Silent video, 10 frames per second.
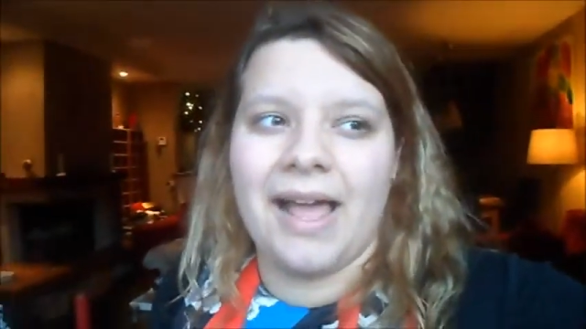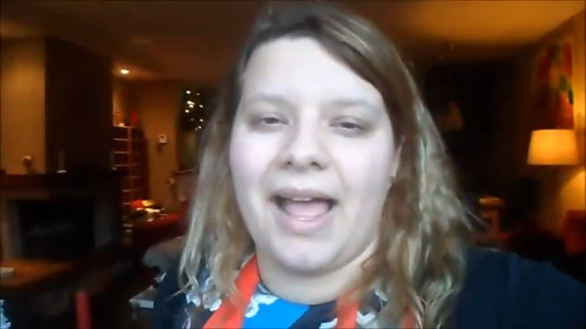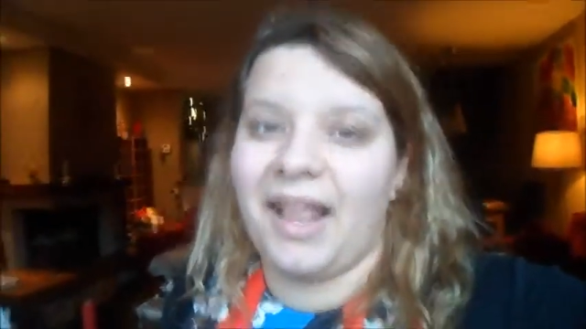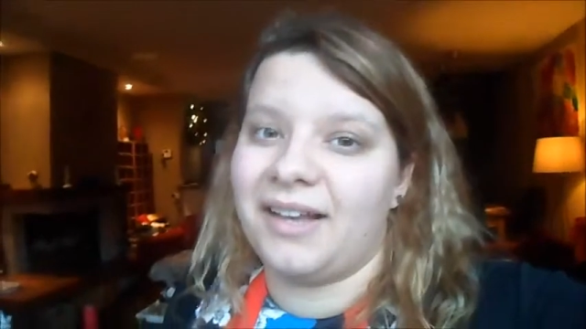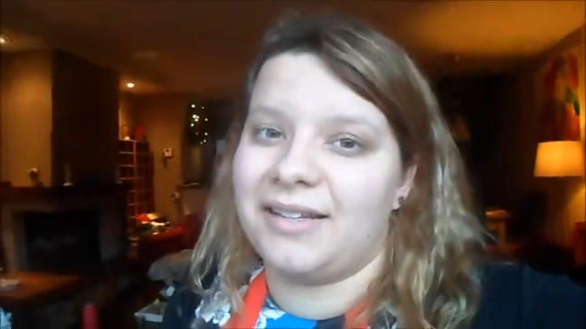
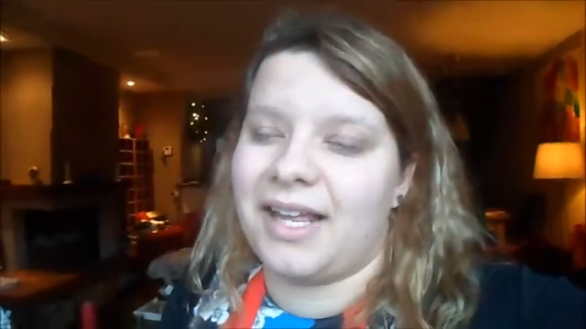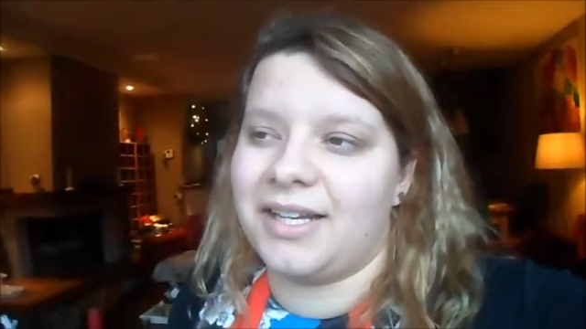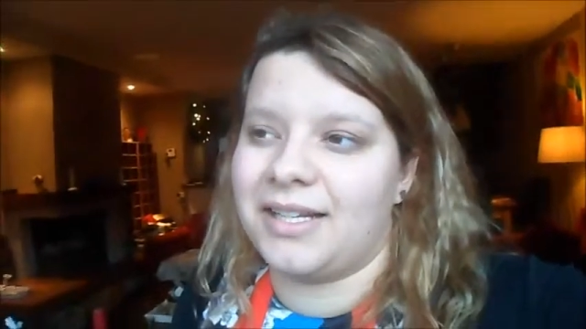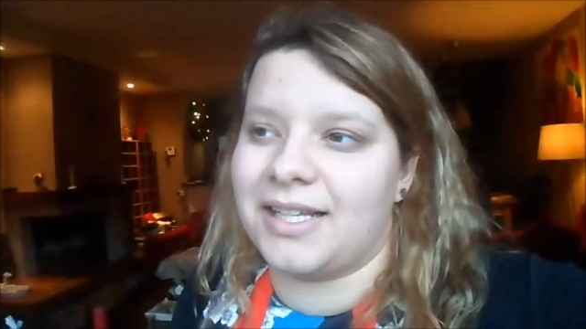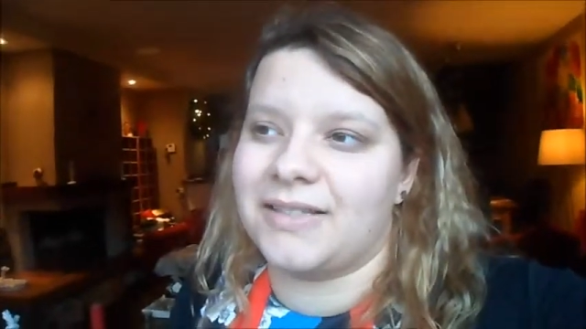and
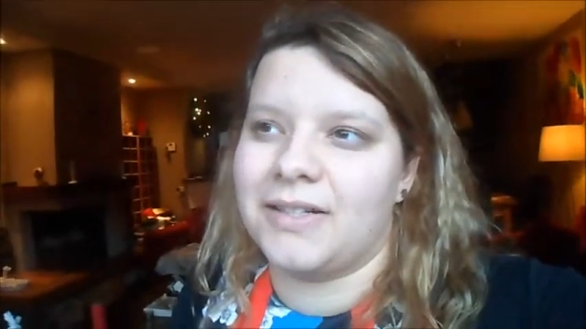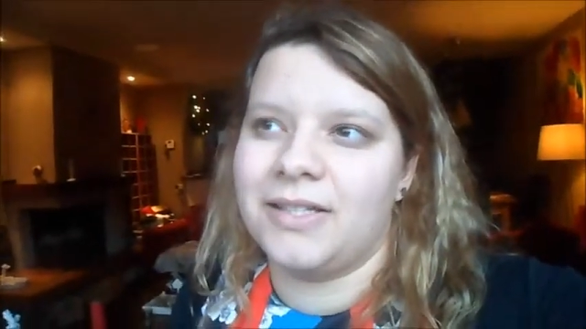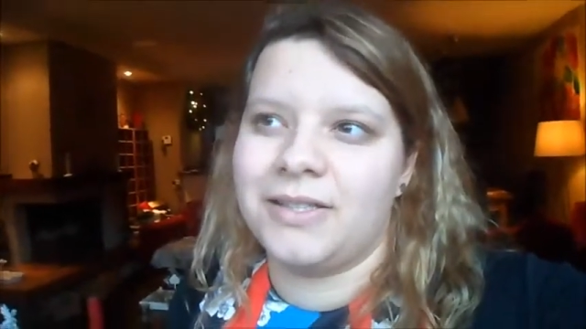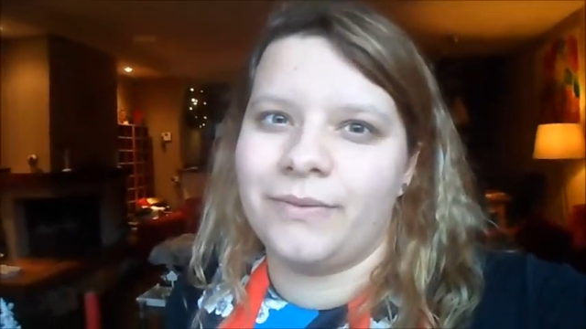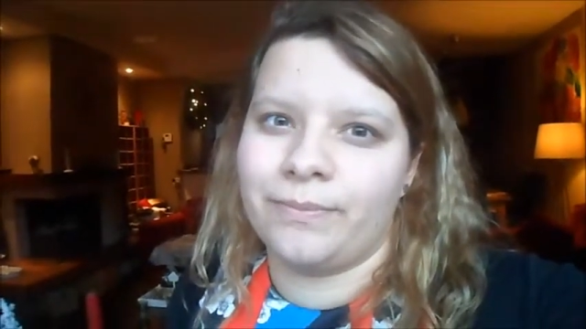then there's
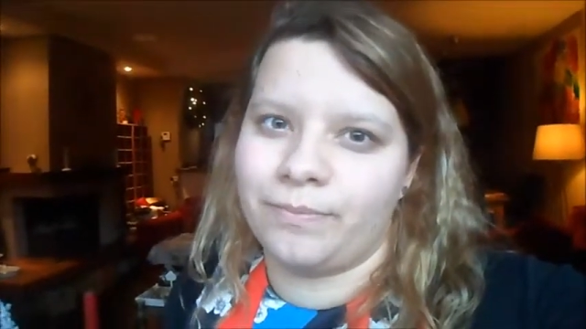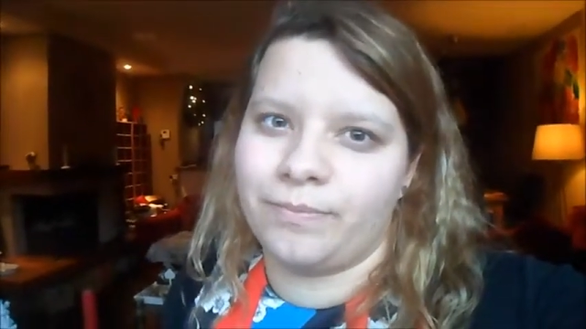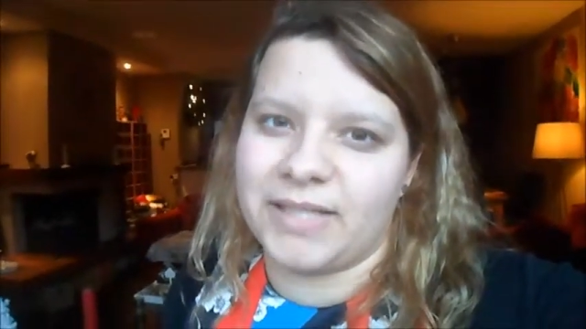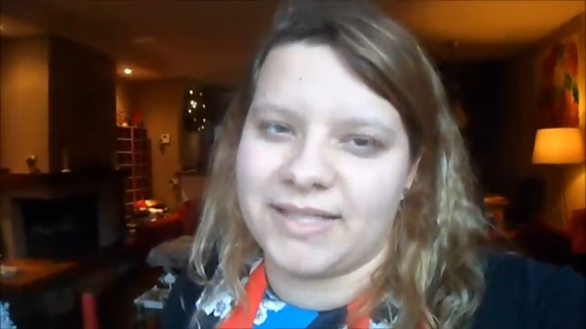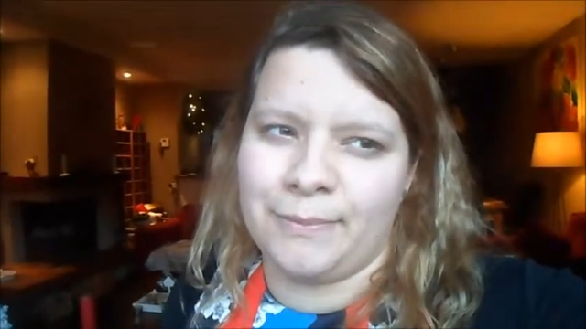loads of
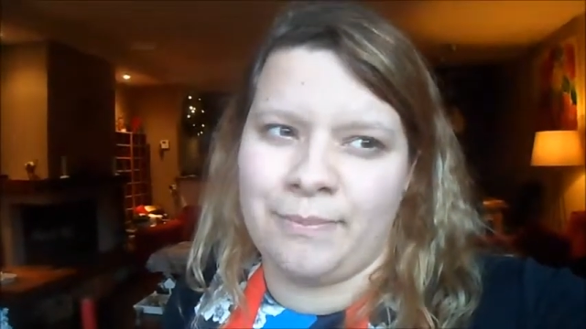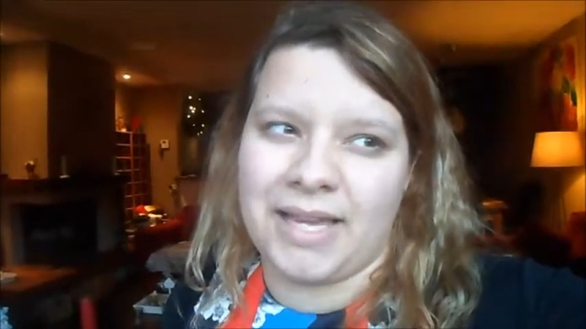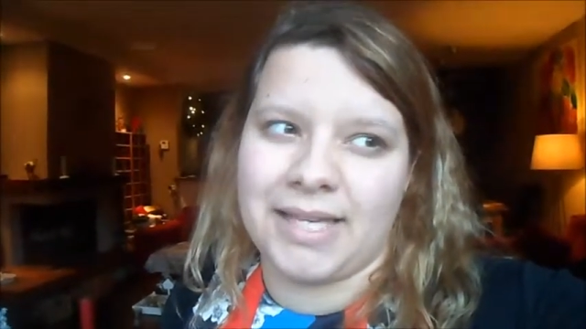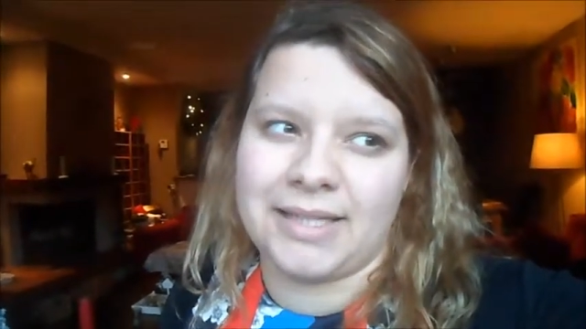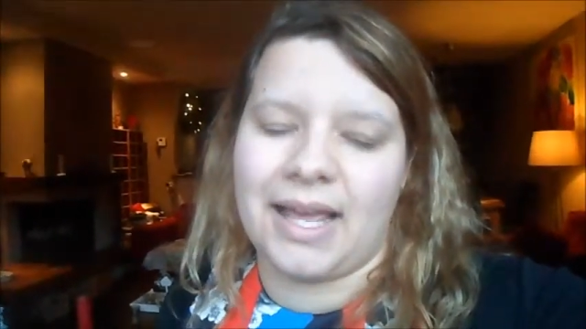bits of
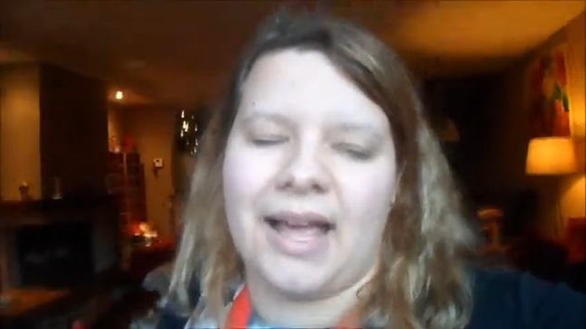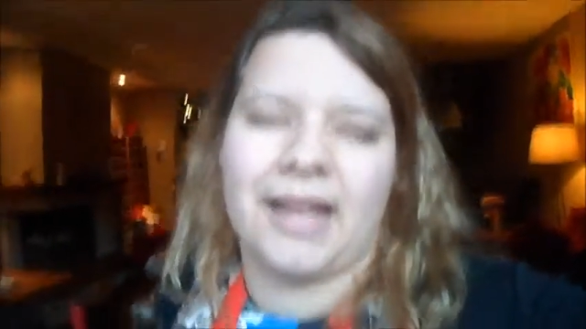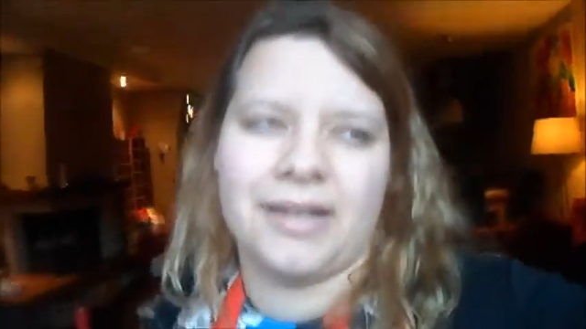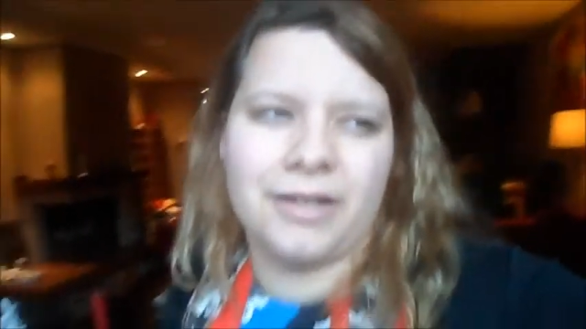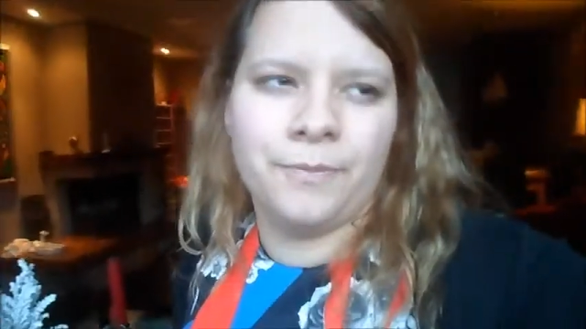meat
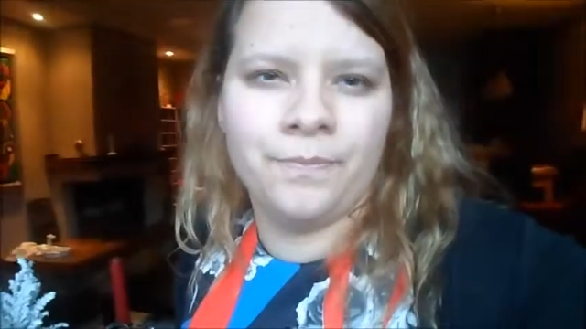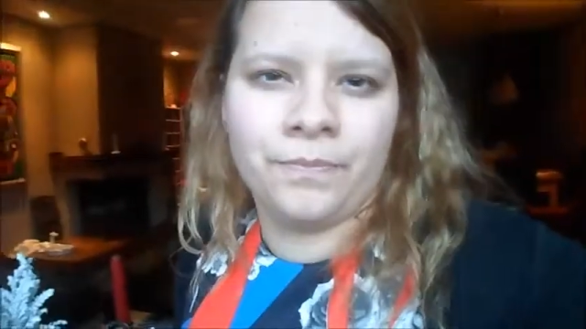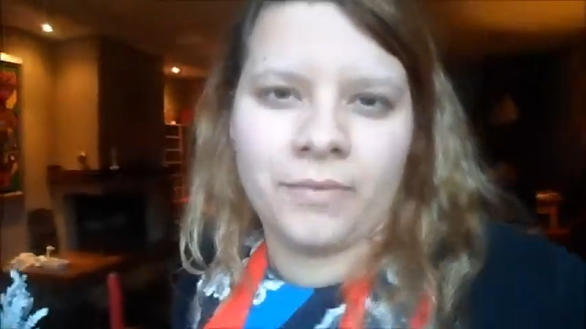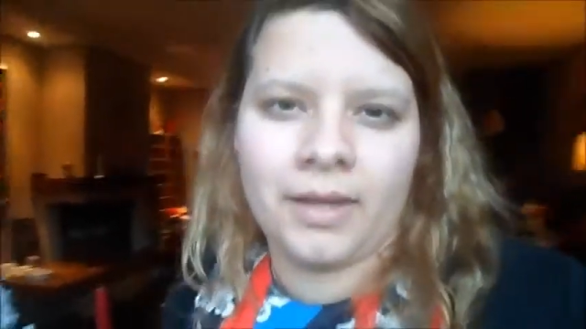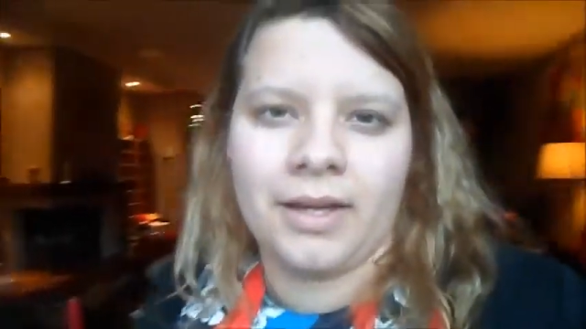and
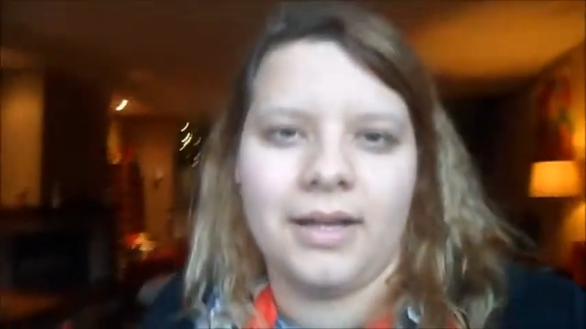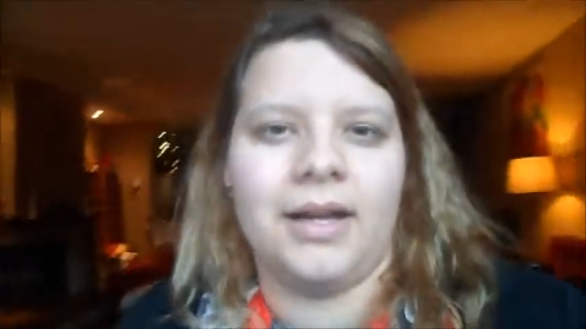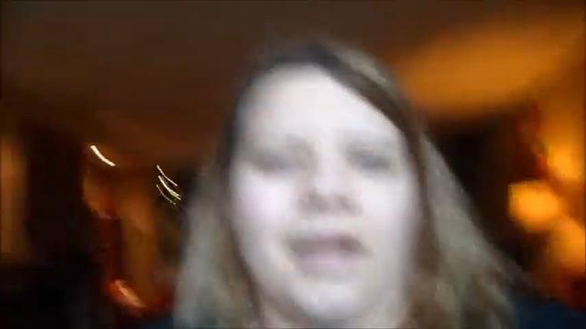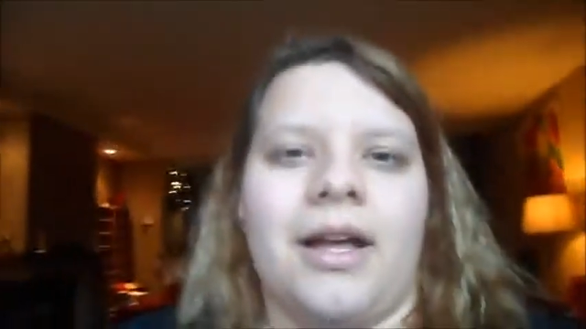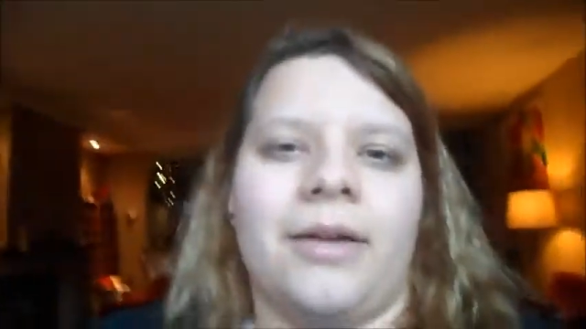
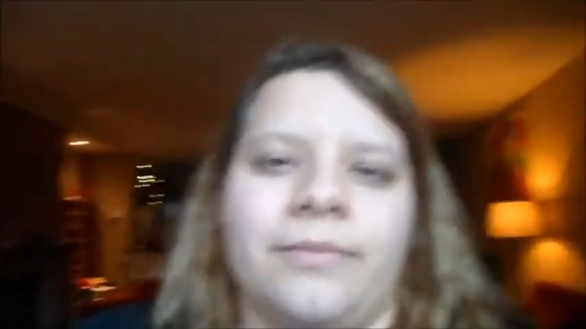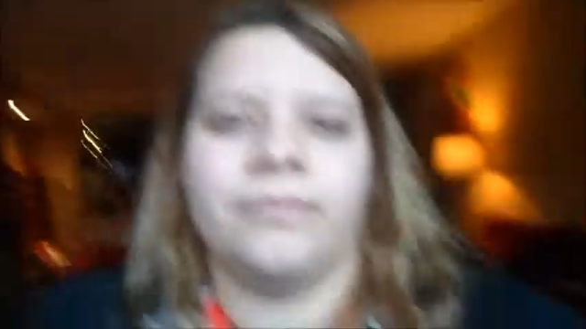um,